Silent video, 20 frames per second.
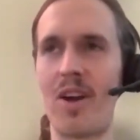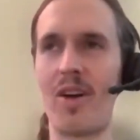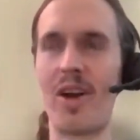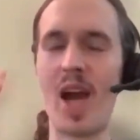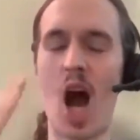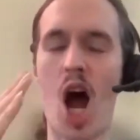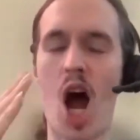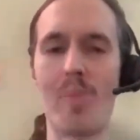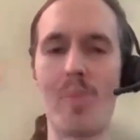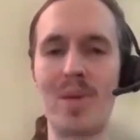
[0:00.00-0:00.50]

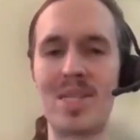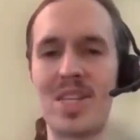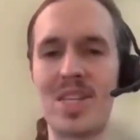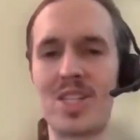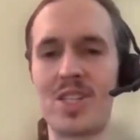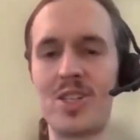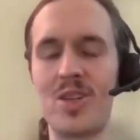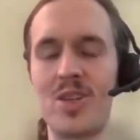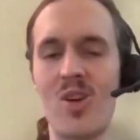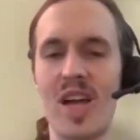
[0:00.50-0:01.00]
very
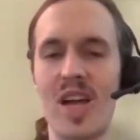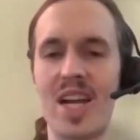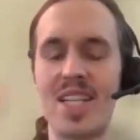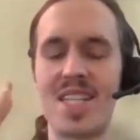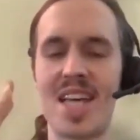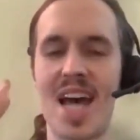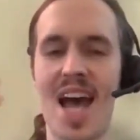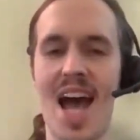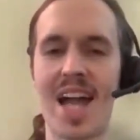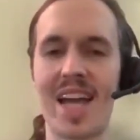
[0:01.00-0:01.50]
oppositional and
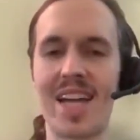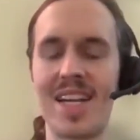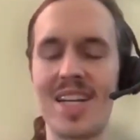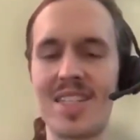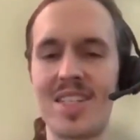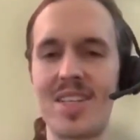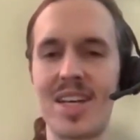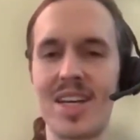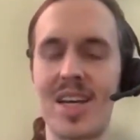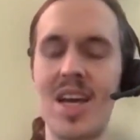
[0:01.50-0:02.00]

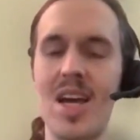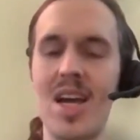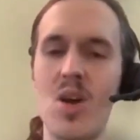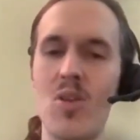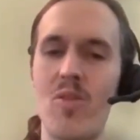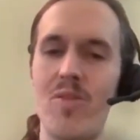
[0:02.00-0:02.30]
antagonistic.